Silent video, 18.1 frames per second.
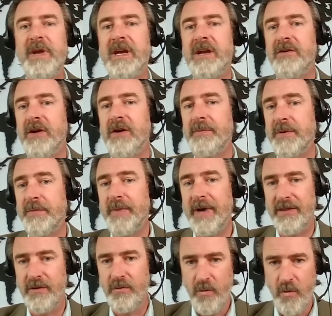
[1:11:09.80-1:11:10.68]
be interrupted
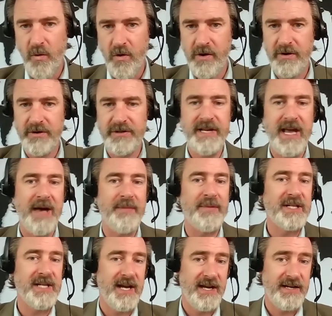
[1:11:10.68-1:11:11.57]
by the war or
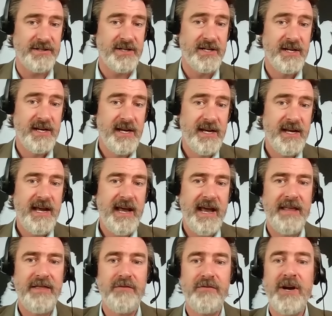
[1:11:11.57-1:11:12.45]
sabotage.
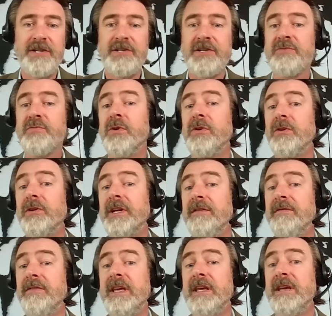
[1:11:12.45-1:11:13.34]
And the Russians will
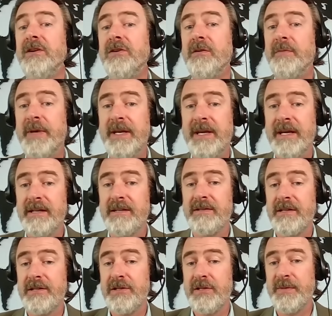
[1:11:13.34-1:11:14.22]
give the
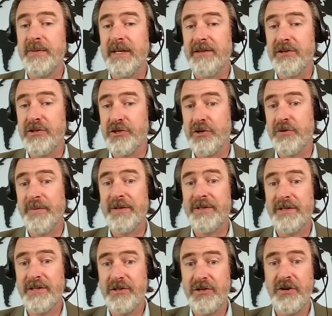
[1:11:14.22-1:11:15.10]
Europeans, excuse me, the
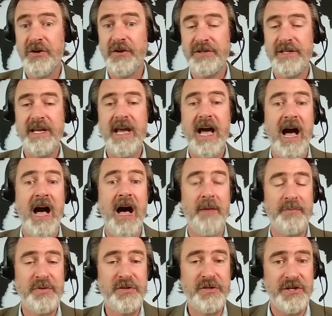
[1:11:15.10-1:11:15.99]
Germans and the Turks the
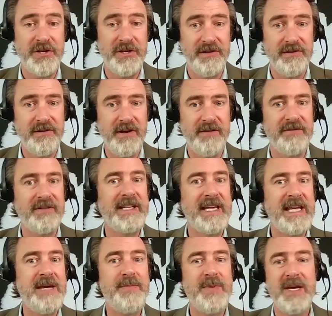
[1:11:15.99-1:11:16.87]
option of
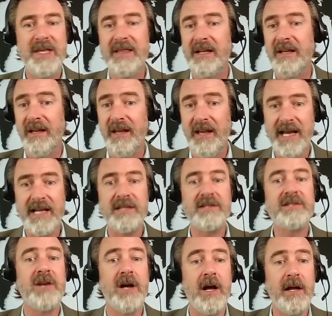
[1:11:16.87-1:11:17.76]
keeping the
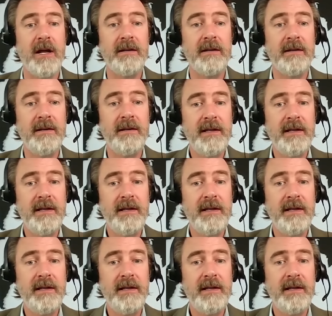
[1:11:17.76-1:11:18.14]
lights on